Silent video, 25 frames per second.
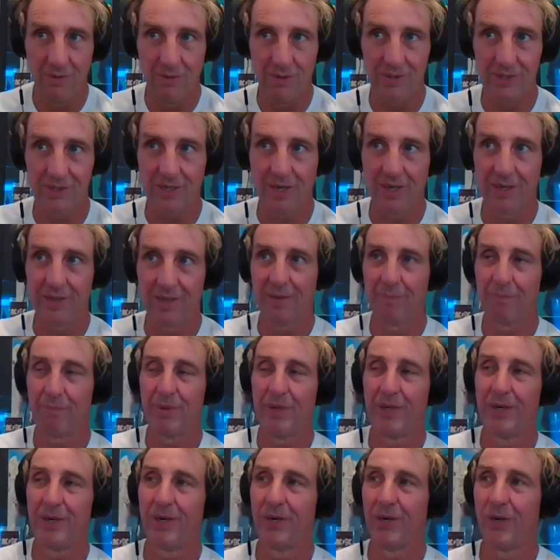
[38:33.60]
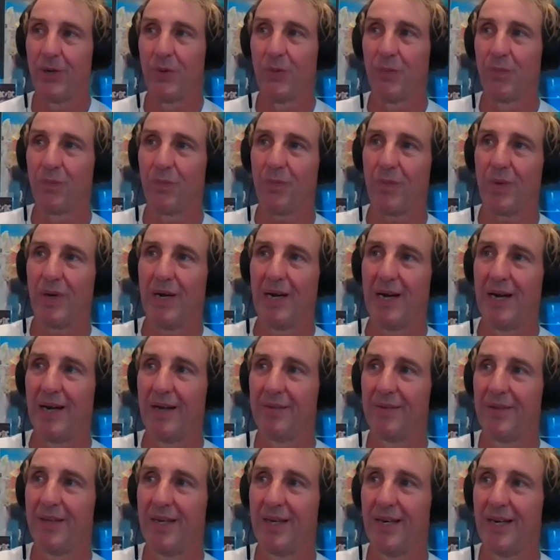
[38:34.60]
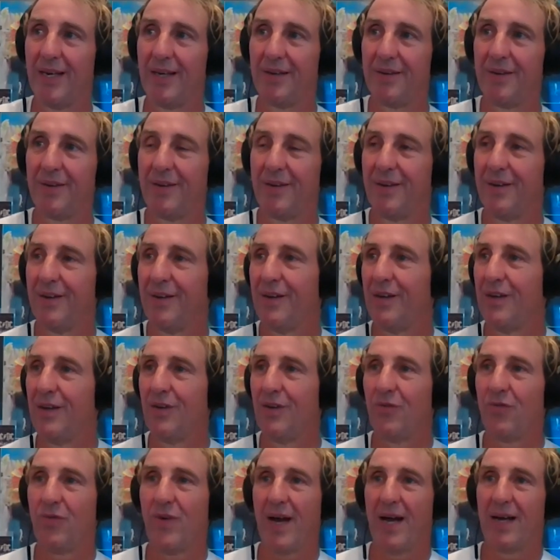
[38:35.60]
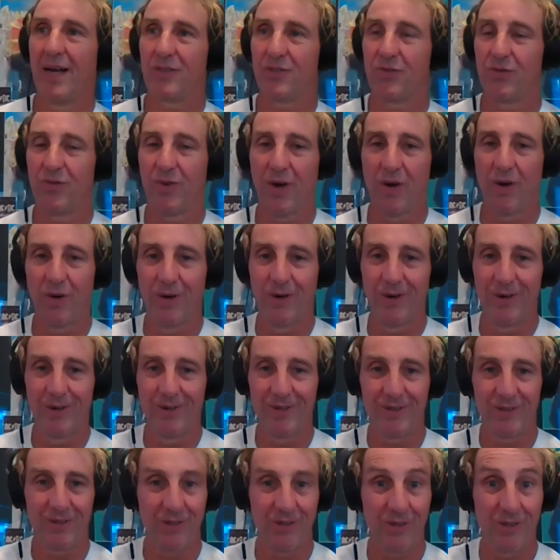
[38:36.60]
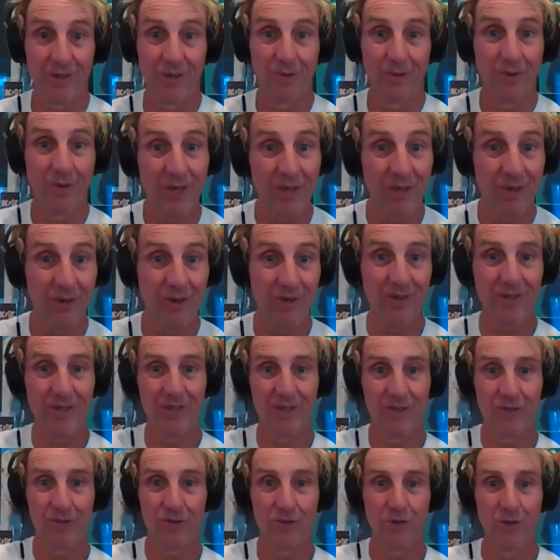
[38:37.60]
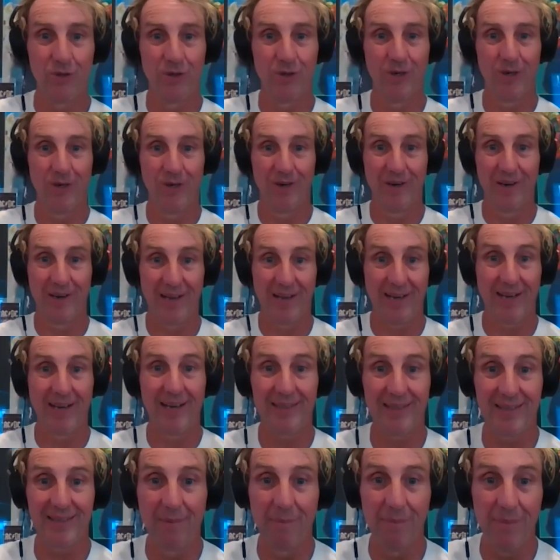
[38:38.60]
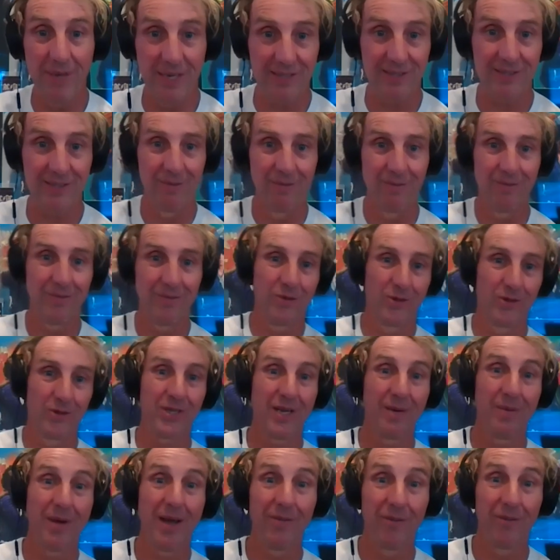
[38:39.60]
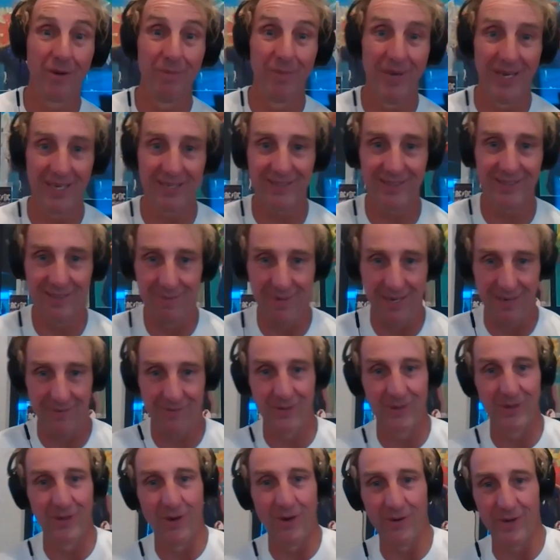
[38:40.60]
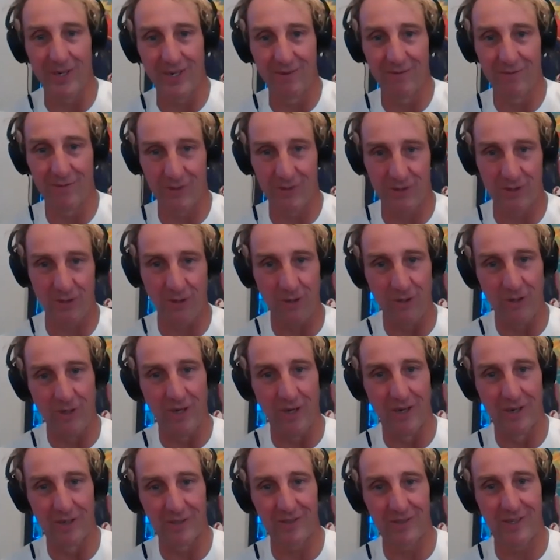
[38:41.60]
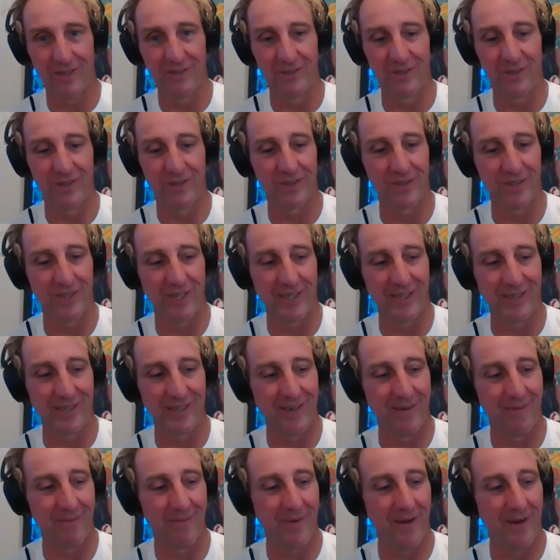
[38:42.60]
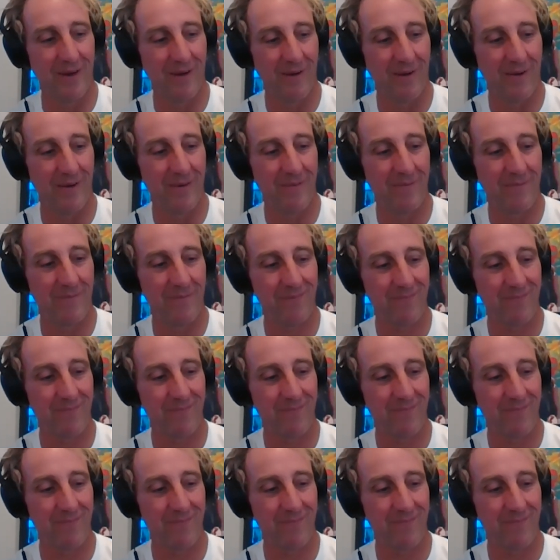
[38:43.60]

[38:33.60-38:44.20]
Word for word: was on the bill, and then fast forward to the reunion tour, and I got to mix them. First time I ever mixed them after knowing them for so long. So it was just like a, a